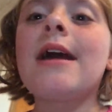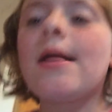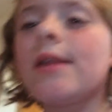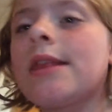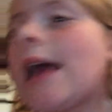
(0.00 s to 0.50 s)
it
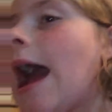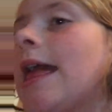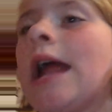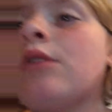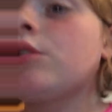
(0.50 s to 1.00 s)
on the side,
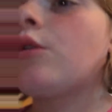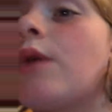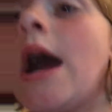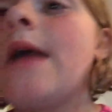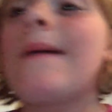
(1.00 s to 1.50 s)
I don't know
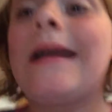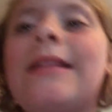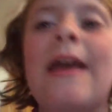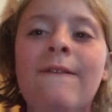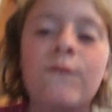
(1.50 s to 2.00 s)
why, but I
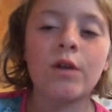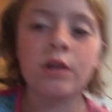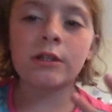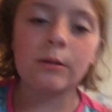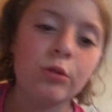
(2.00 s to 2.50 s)
did for some